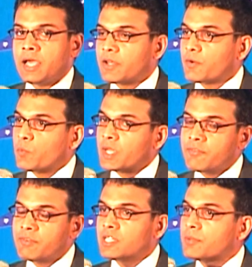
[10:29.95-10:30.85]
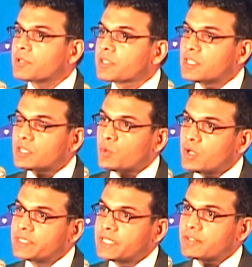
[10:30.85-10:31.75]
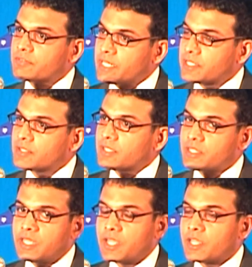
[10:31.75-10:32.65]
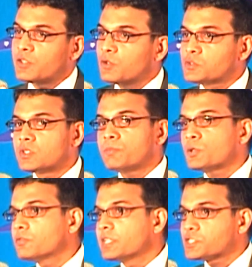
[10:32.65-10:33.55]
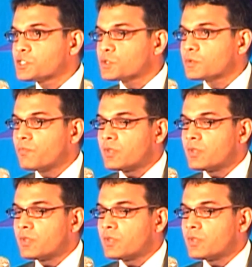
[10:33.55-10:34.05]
And we're giving them real qualitative data that they can use to improve their show.